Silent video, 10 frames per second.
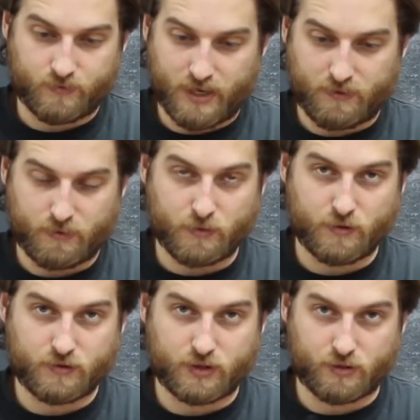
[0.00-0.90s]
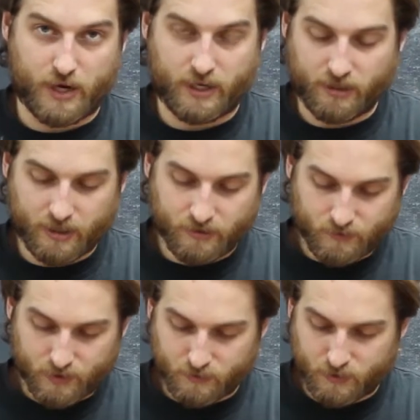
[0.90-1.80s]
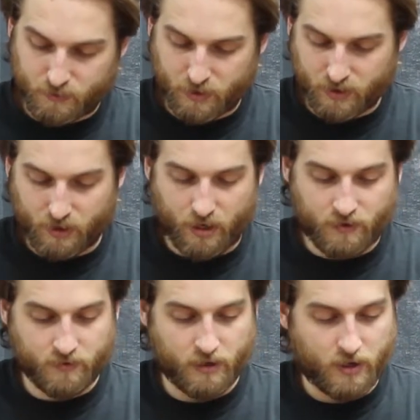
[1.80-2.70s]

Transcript: That removes your regulator. Goes completely off.